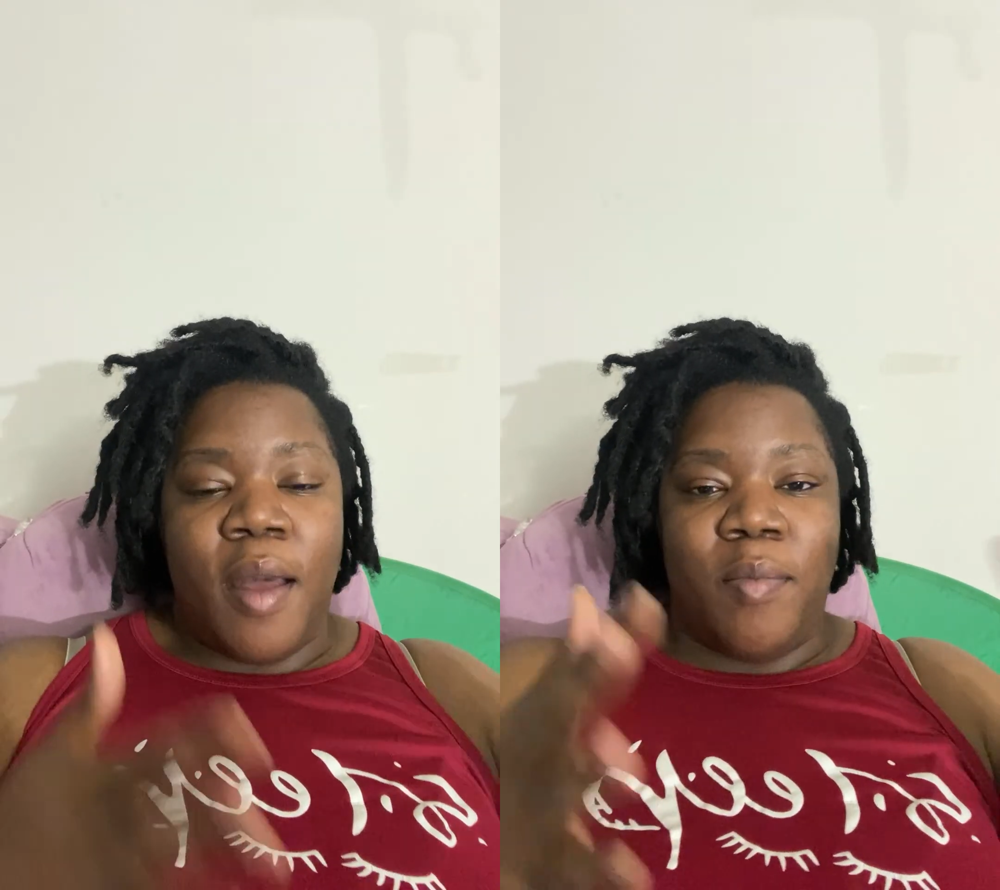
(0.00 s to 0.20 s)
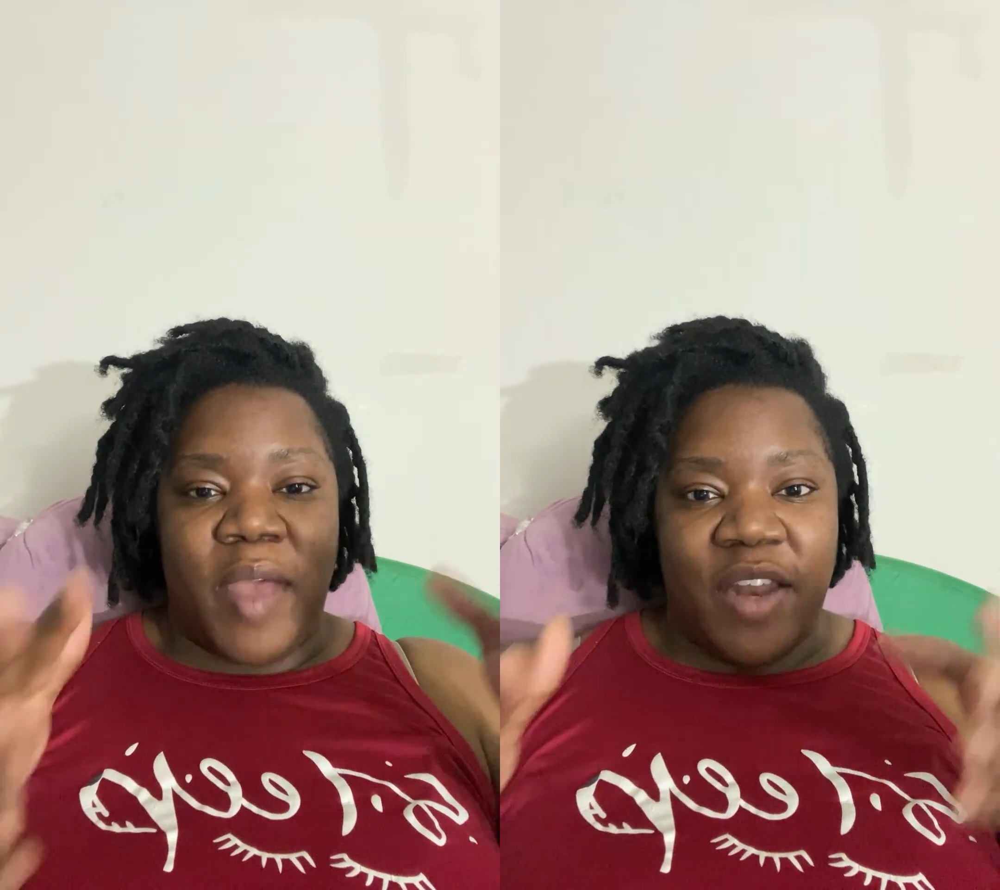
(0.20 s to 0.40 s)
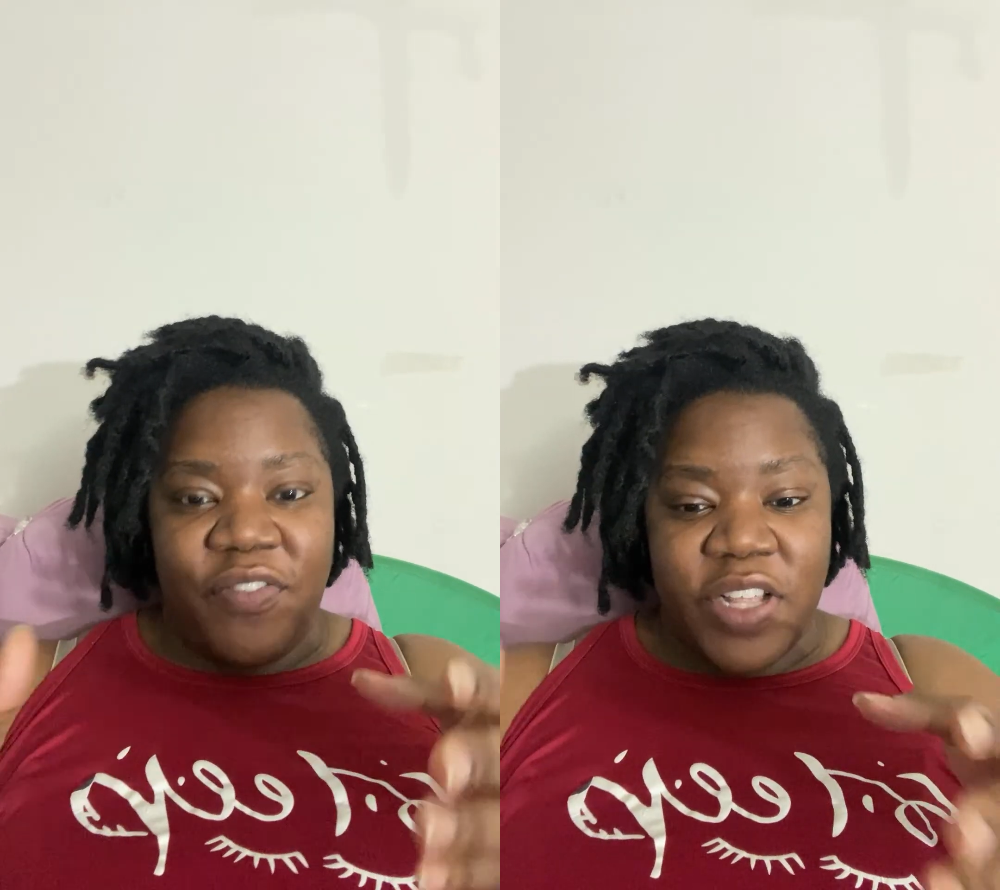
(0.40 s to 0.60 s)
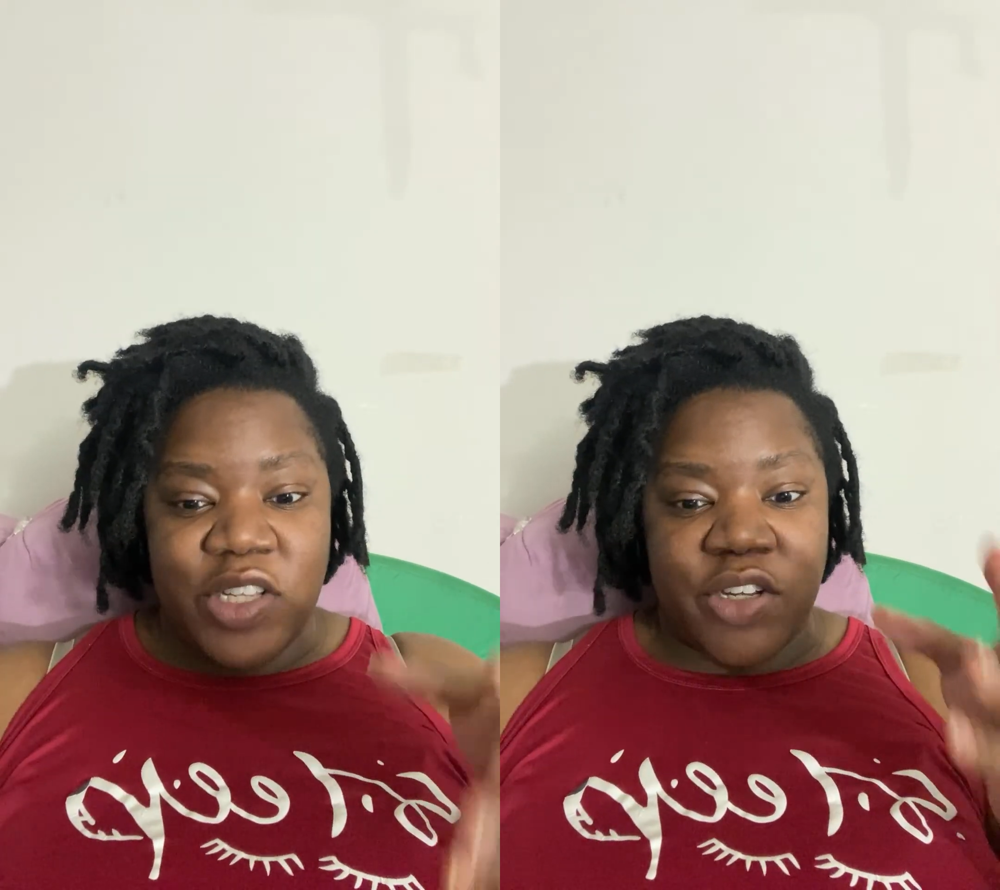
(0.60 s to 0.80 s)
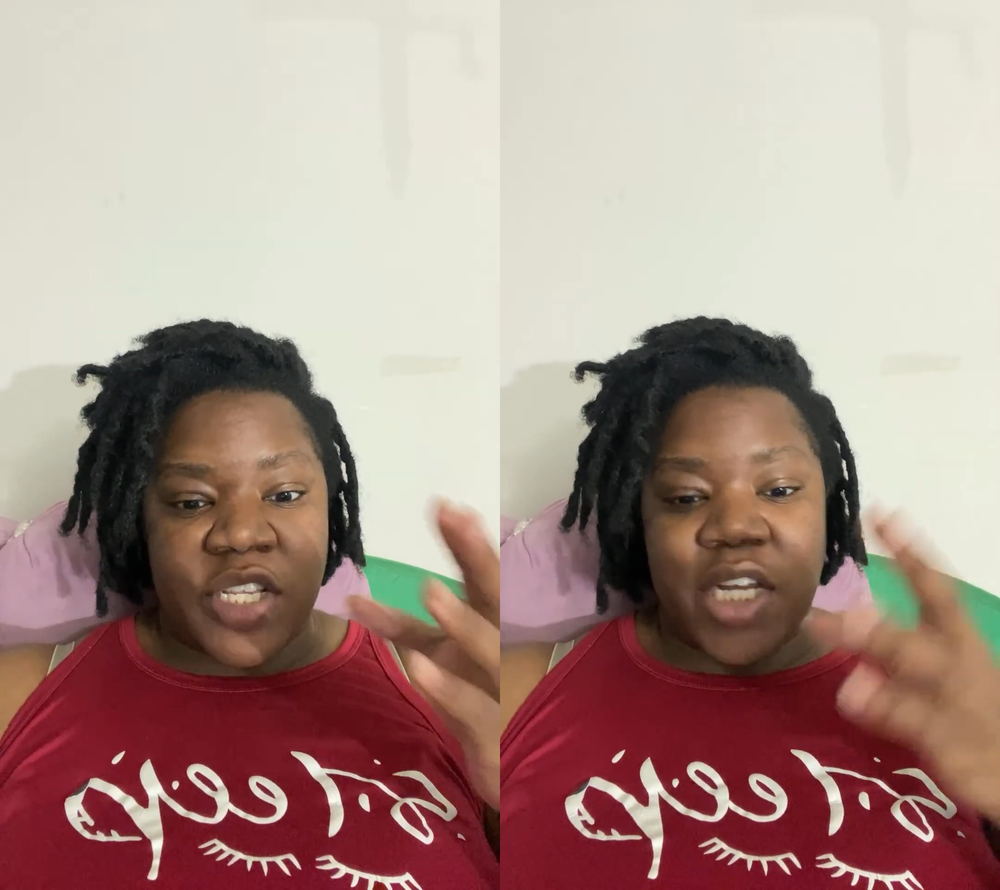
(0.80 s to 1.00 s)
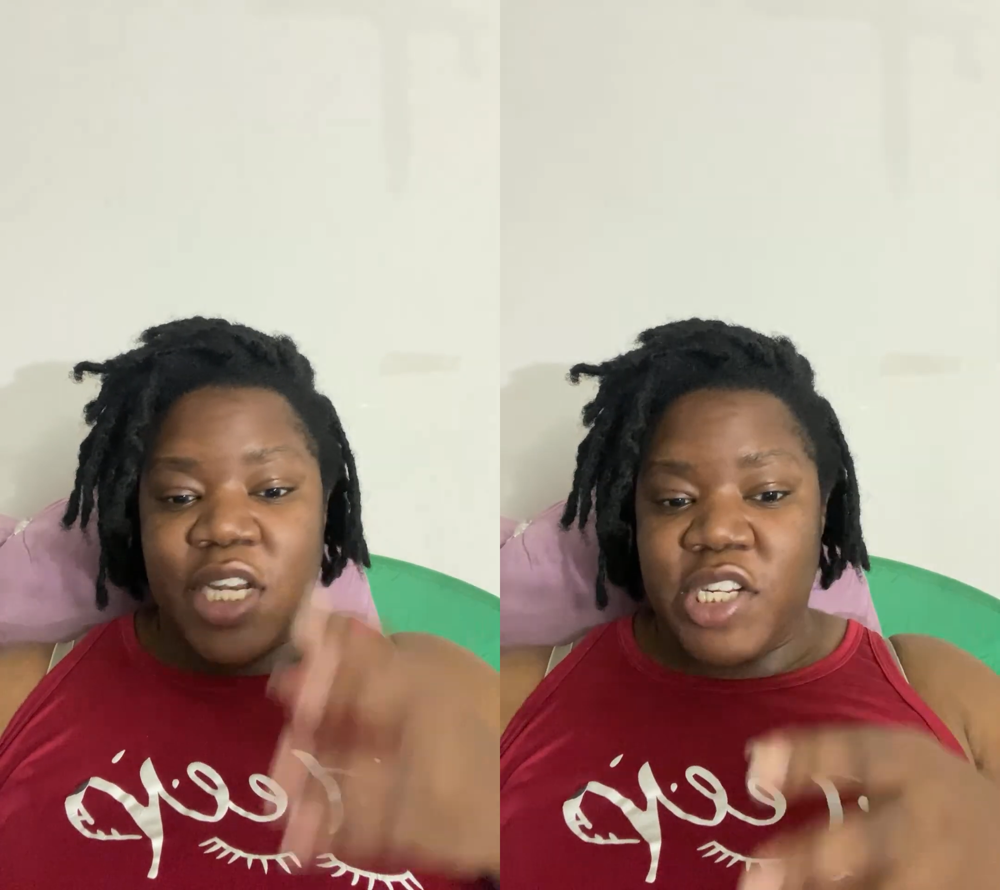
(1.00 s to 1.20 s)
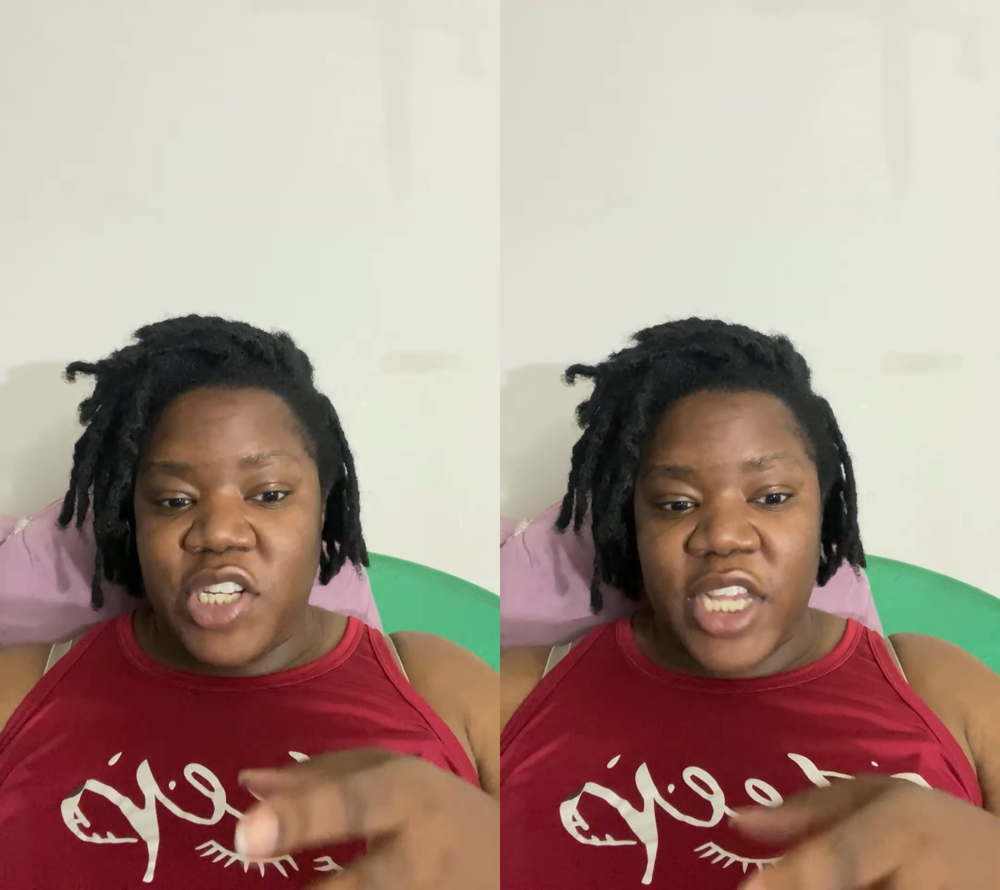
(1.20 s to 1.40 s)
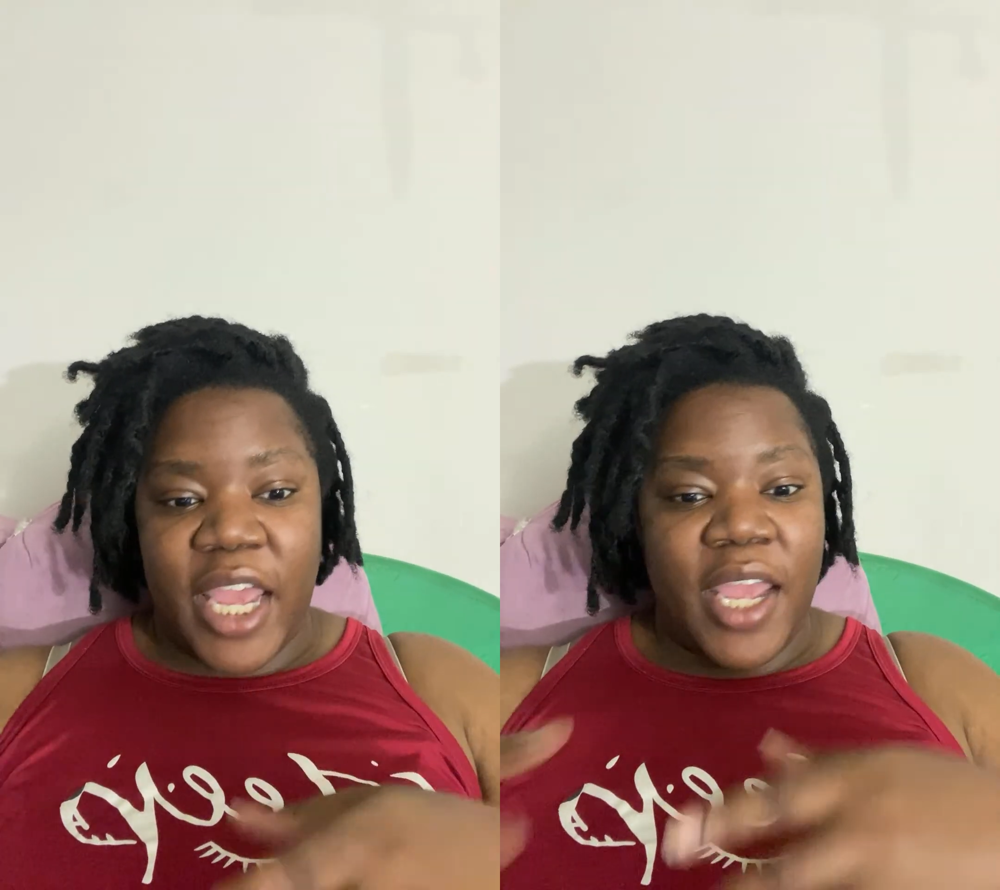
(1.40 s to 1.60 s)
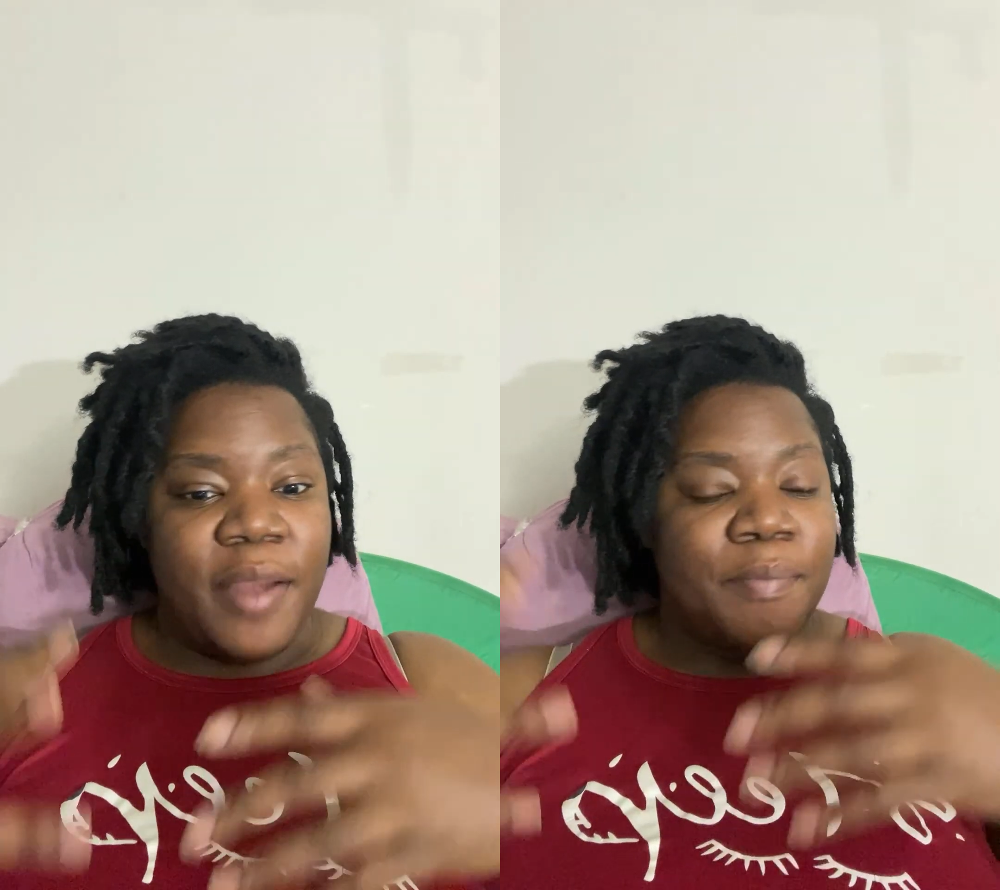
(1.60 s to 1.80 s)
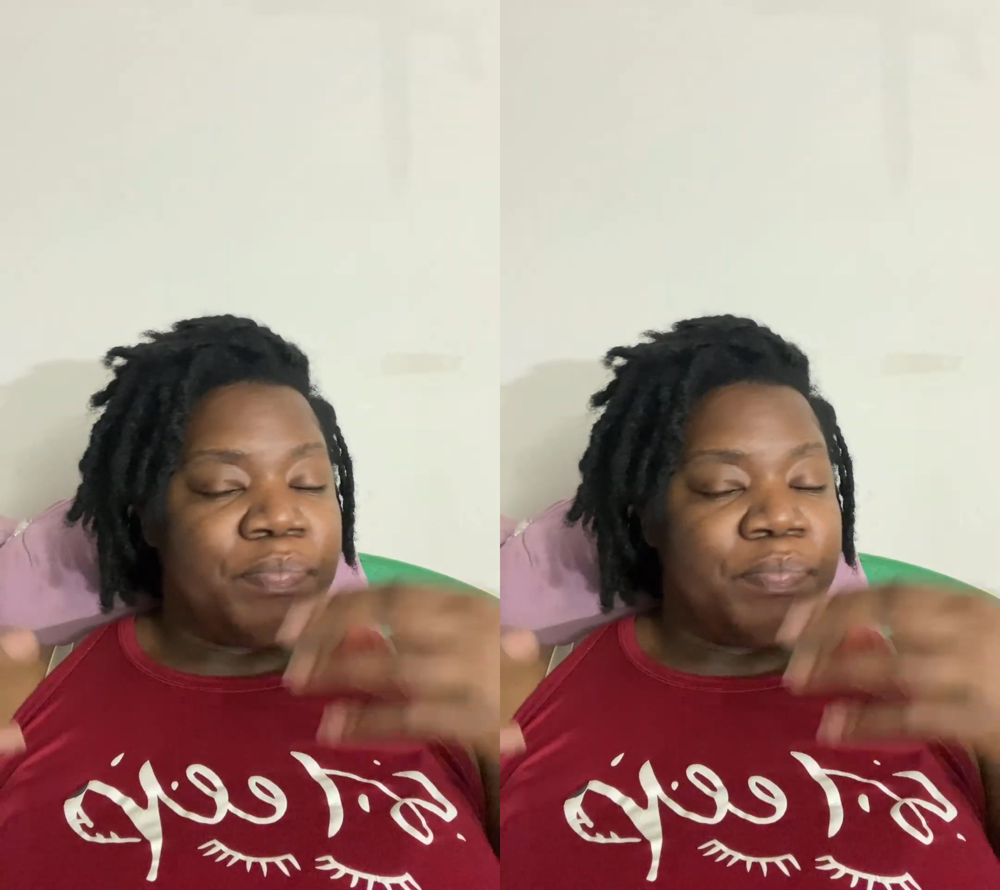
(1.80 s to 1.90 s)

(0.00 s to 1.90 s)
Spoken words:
Manifestors initiate,